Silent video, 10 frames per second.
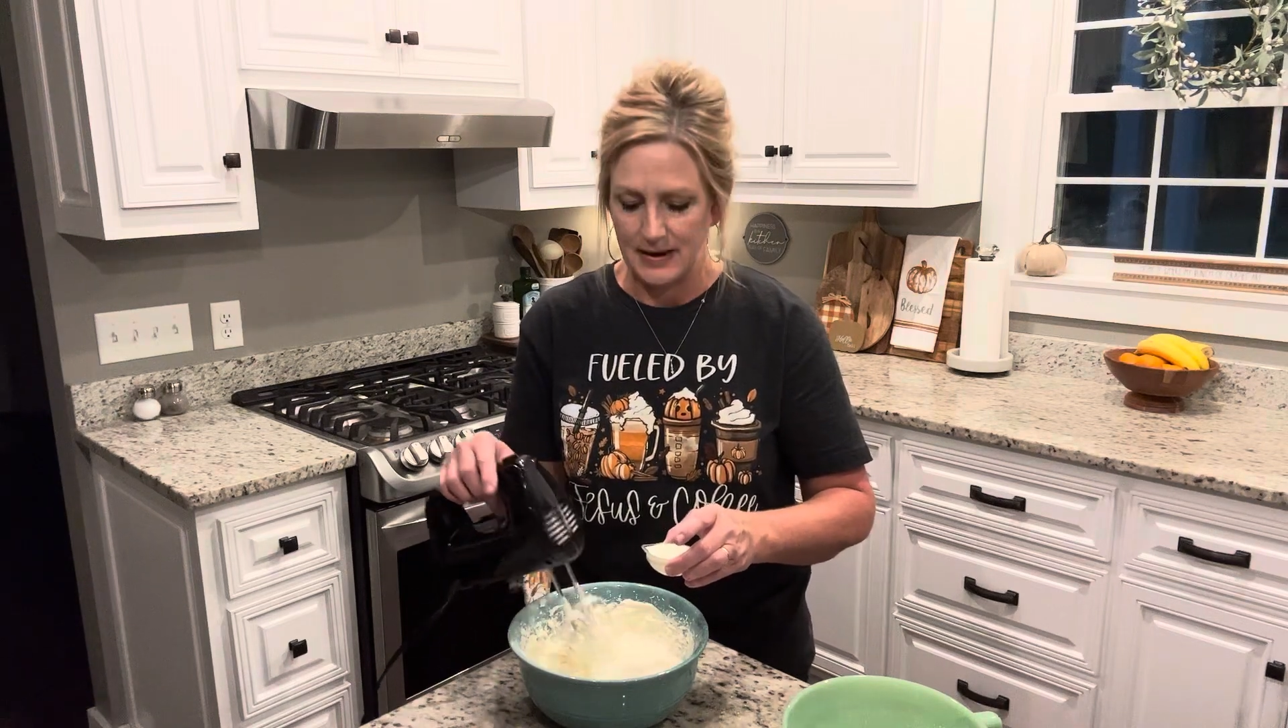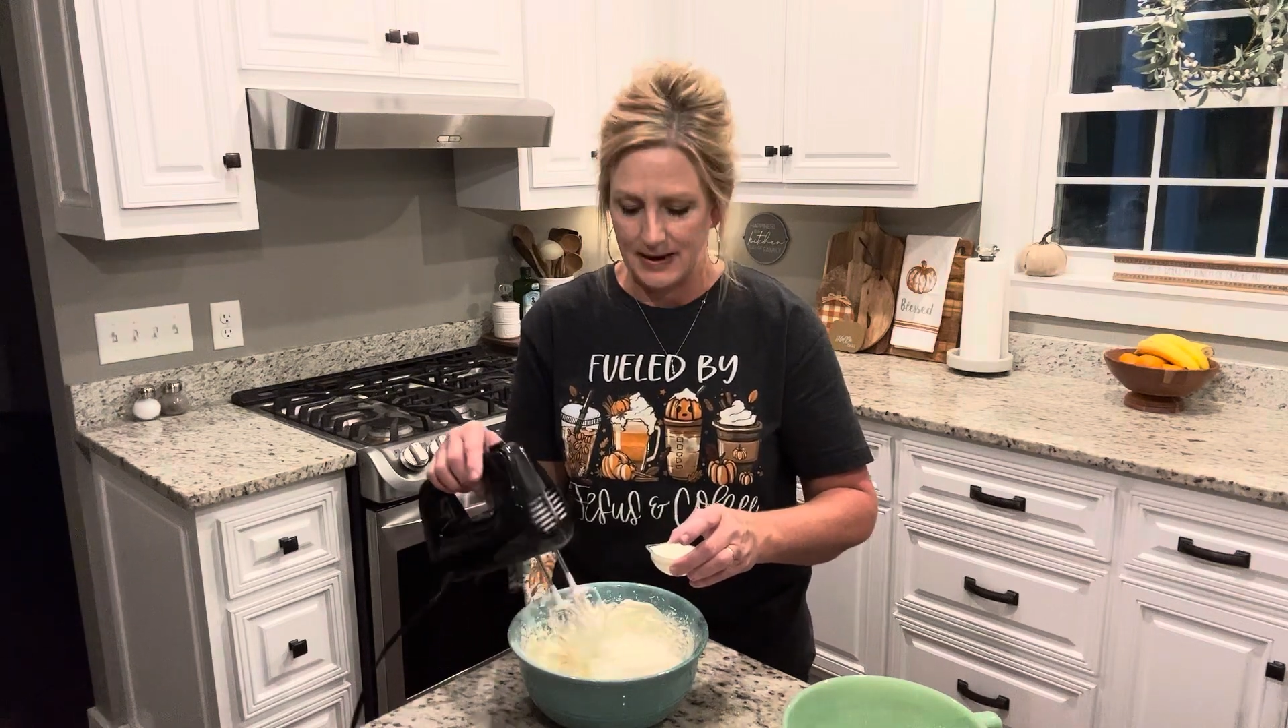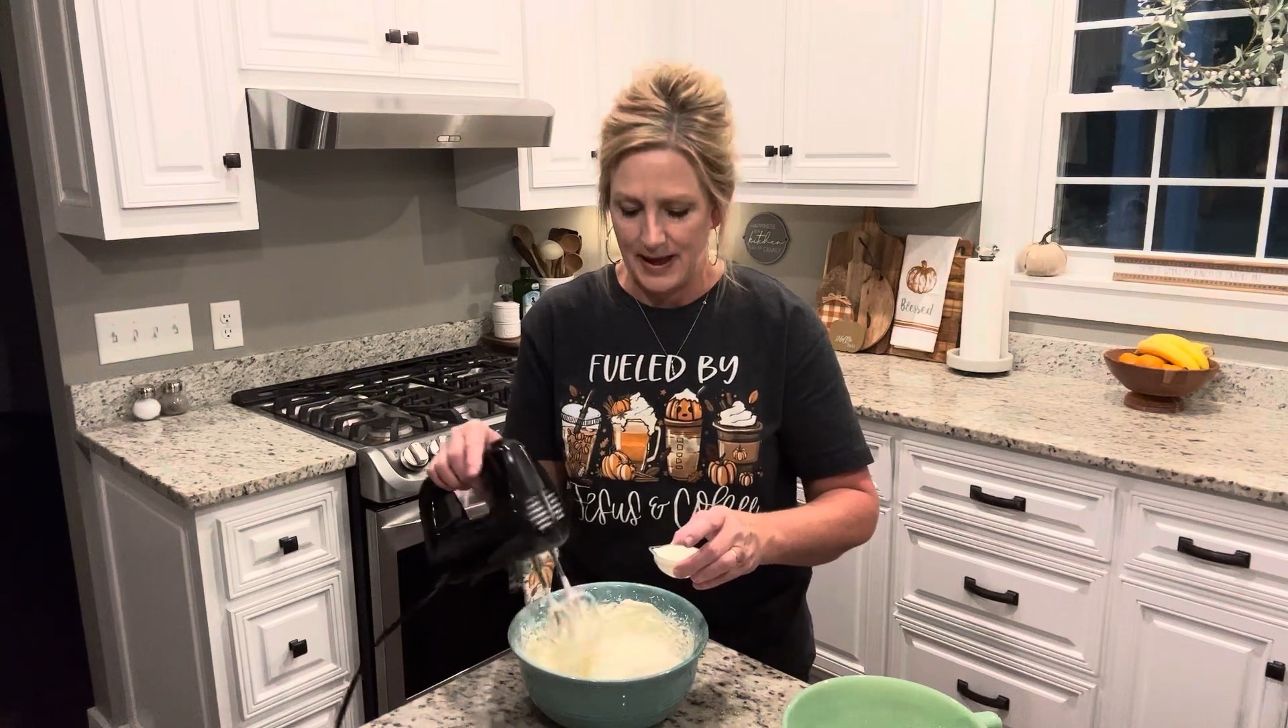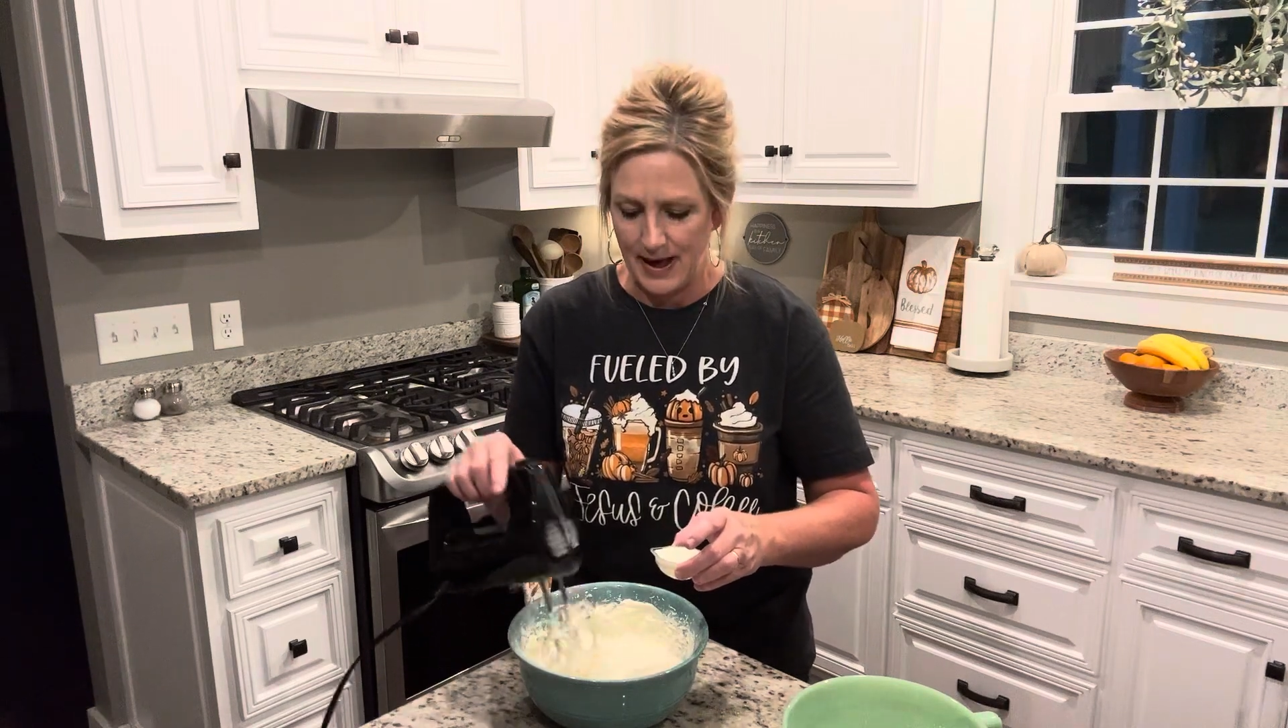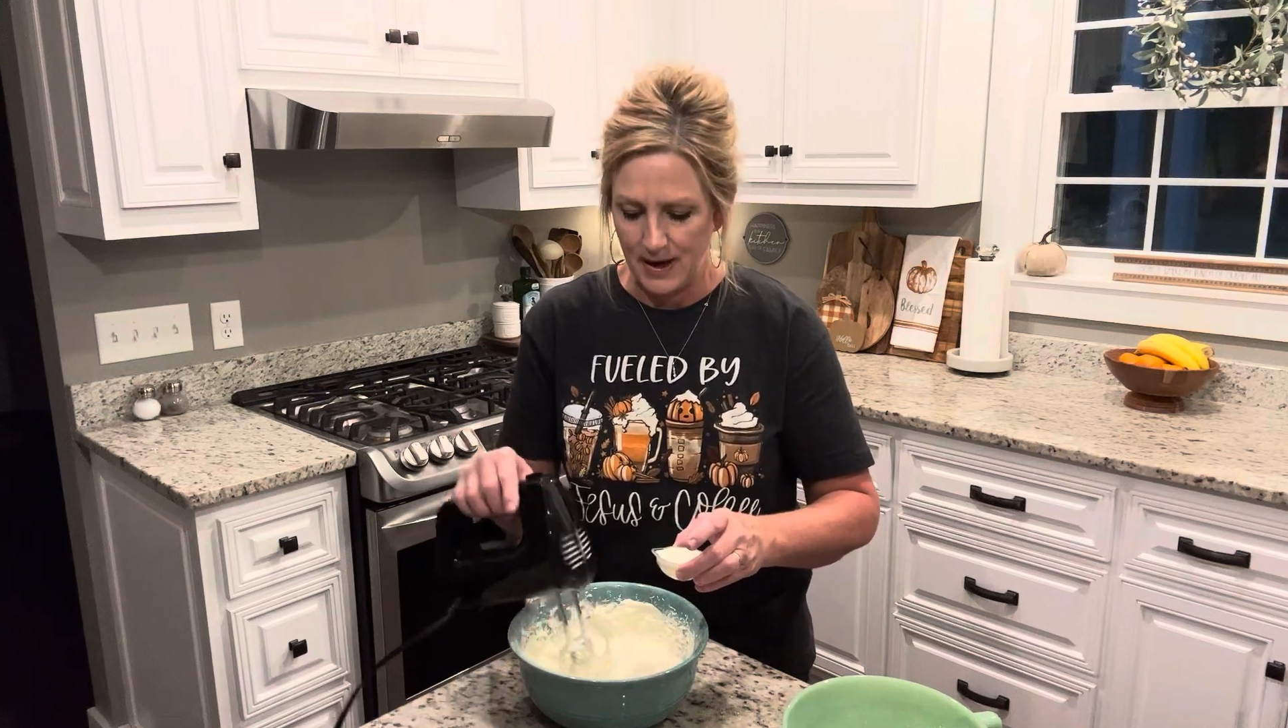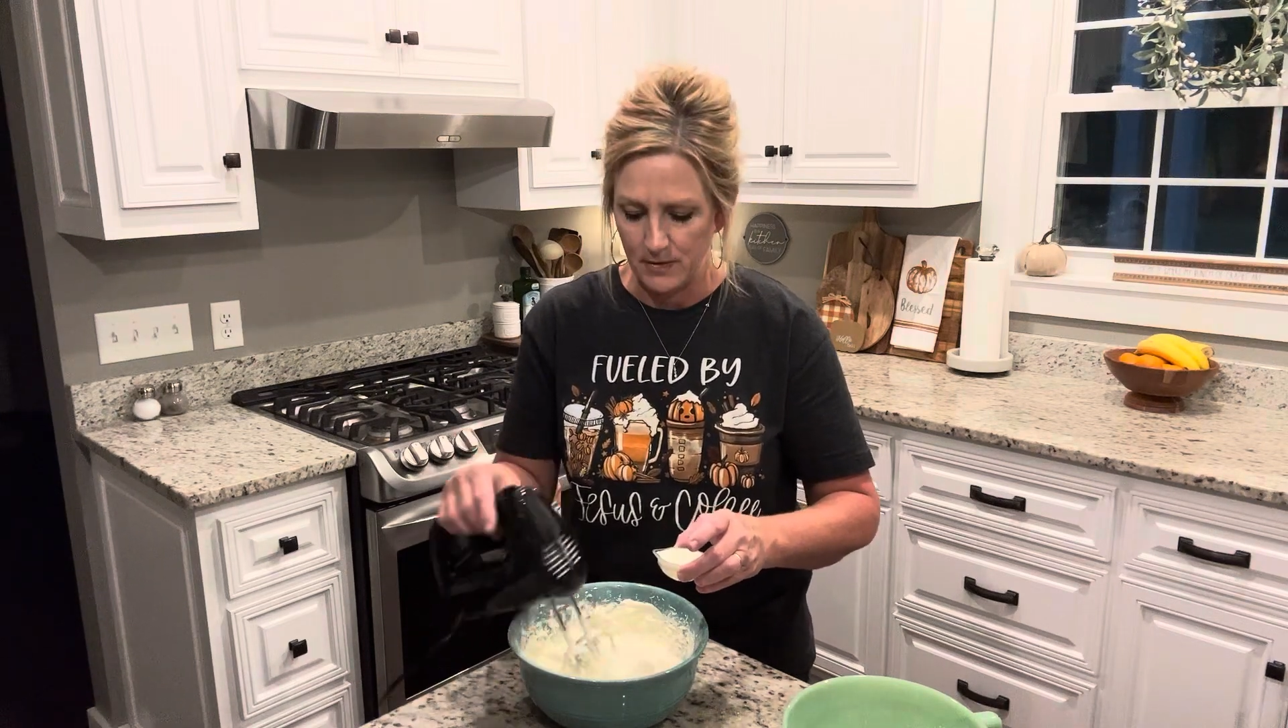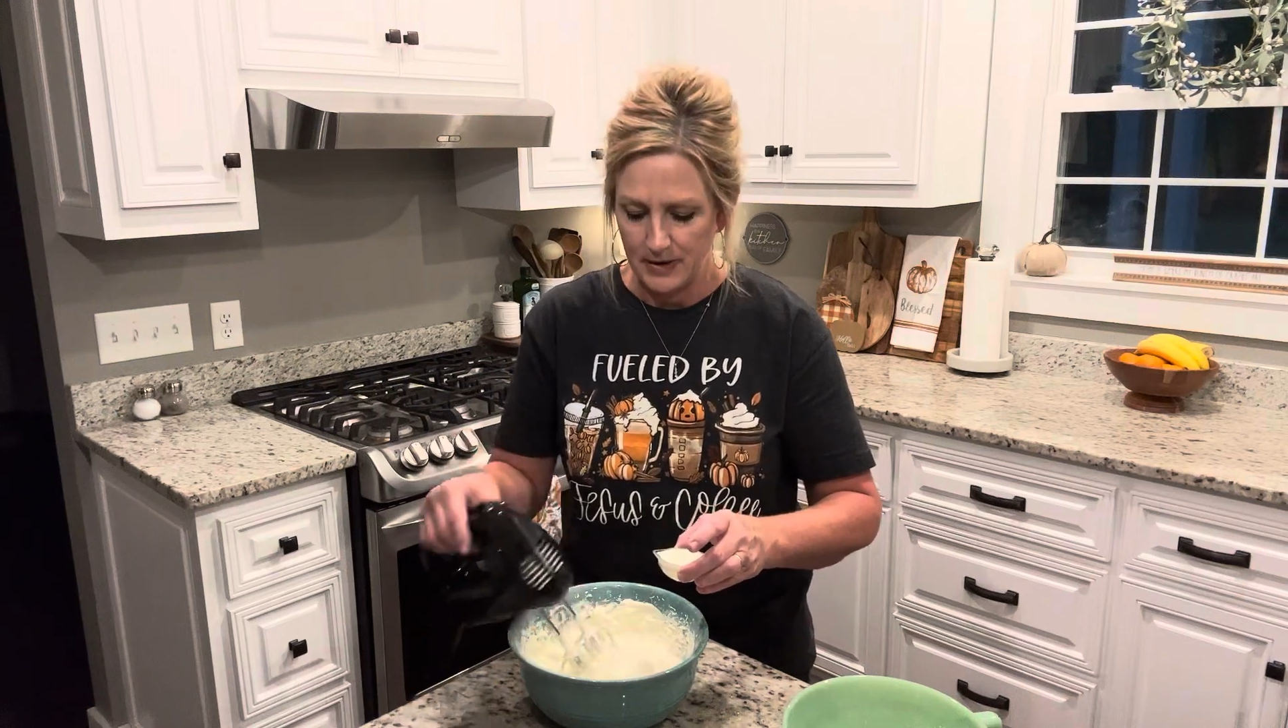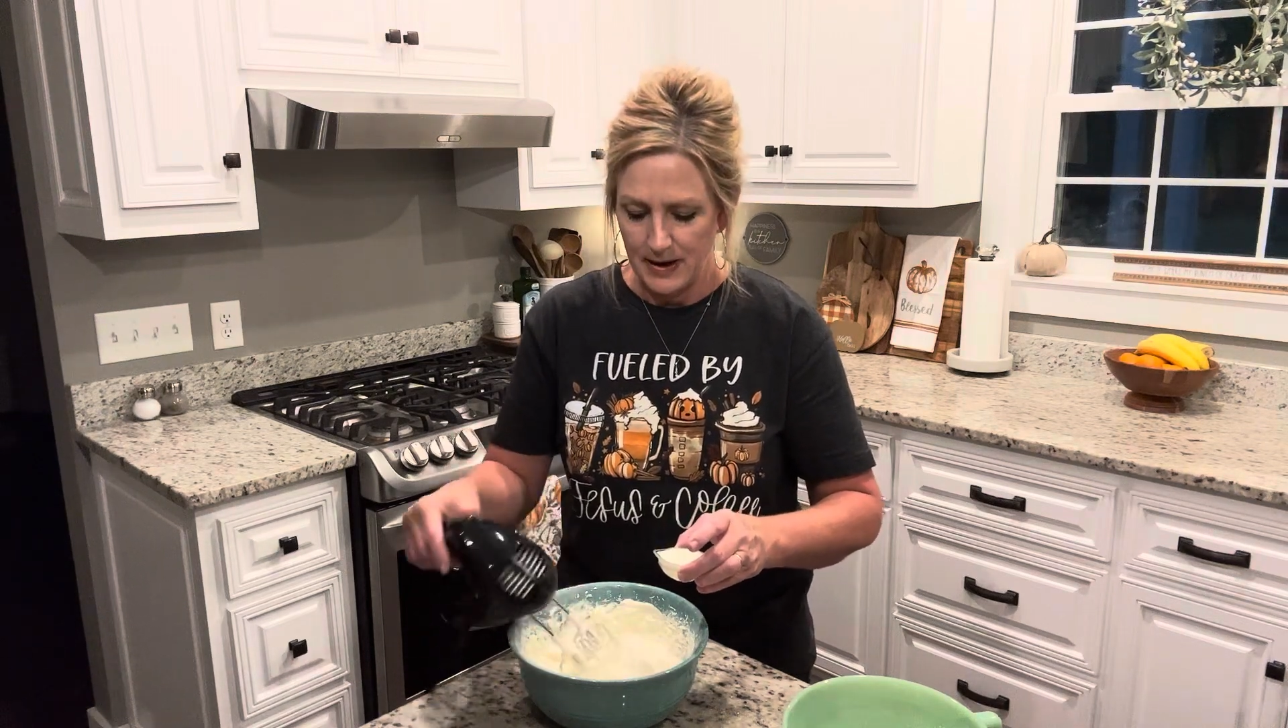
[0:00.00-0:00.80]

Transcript: it out.